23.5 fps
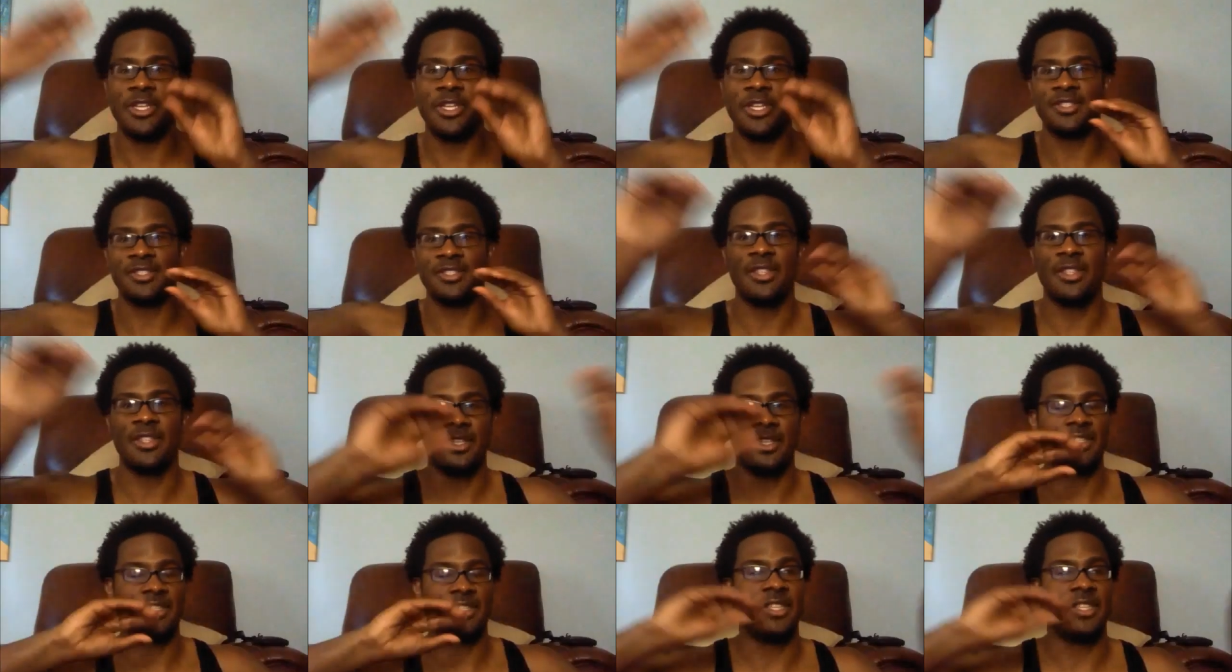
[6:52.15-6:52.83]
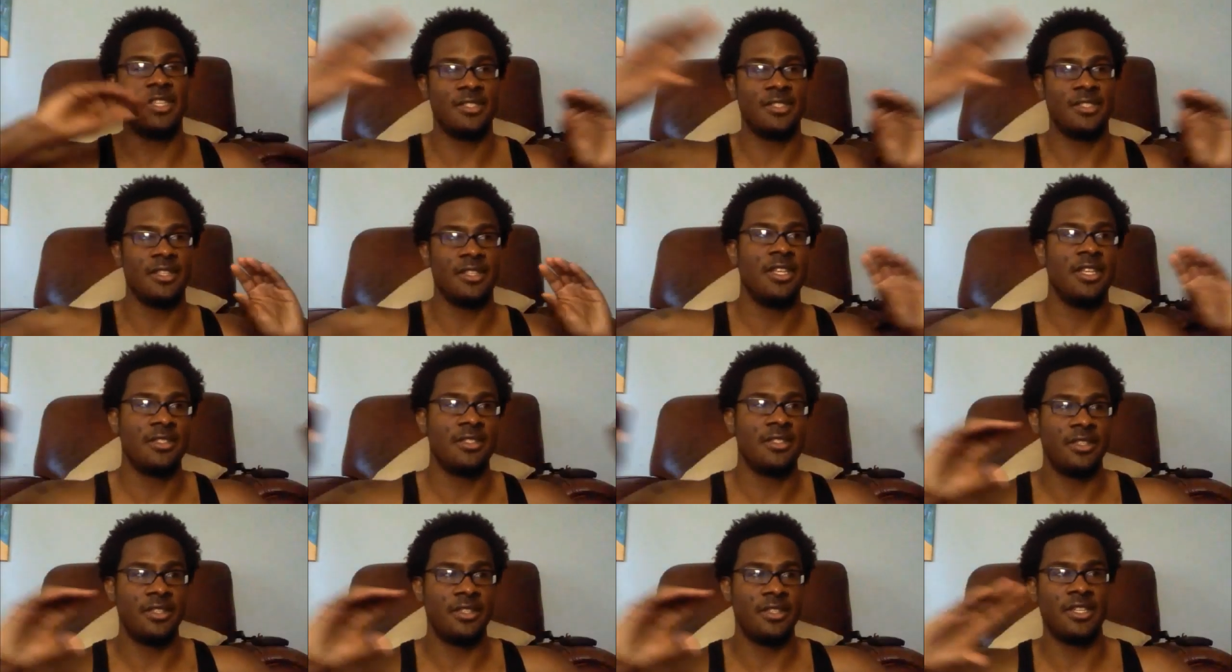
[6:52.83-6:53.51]
this and this and this and
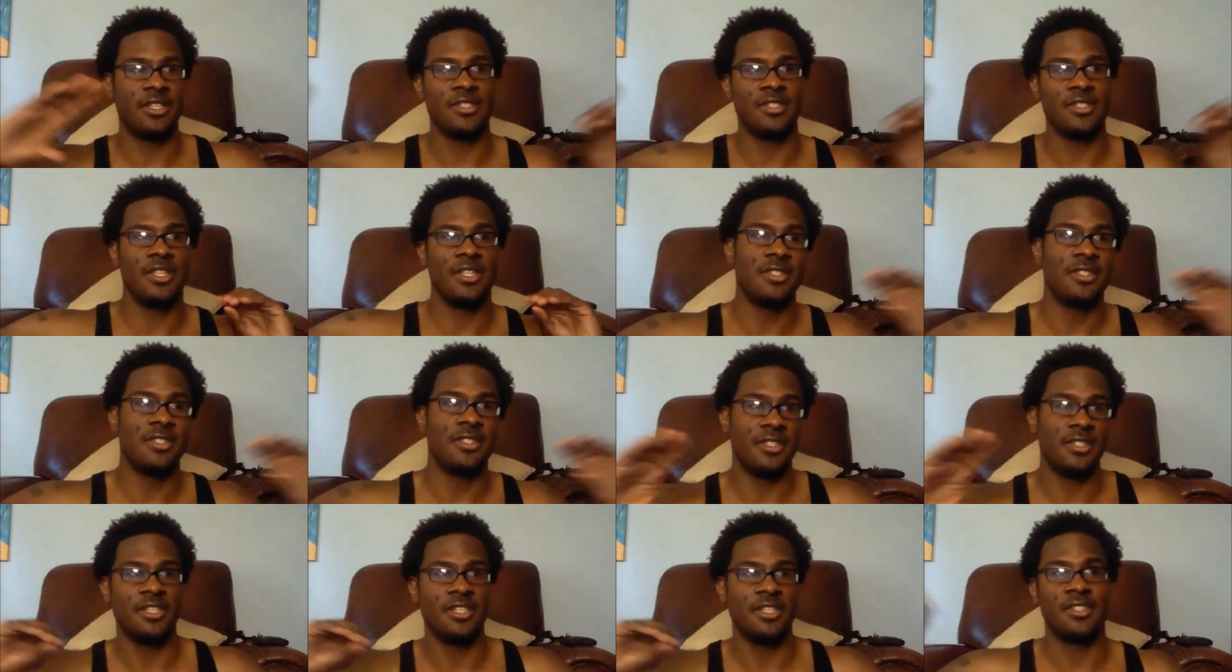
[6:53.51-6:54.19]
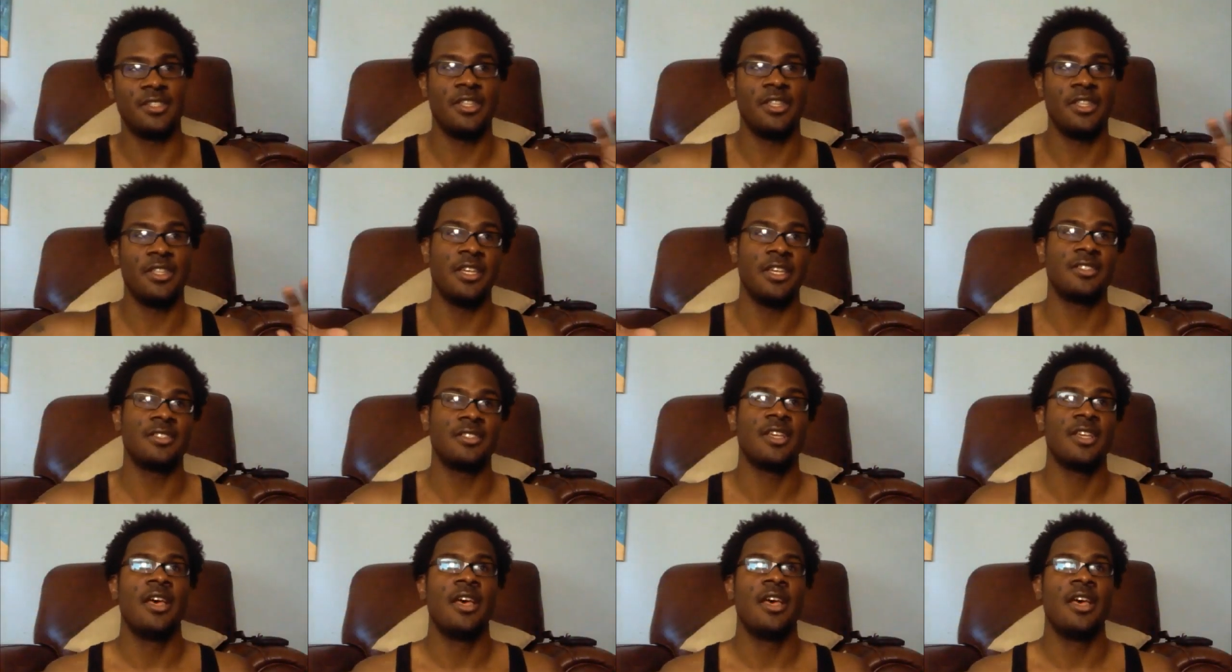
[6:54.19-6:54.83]
this and this and this and this and this.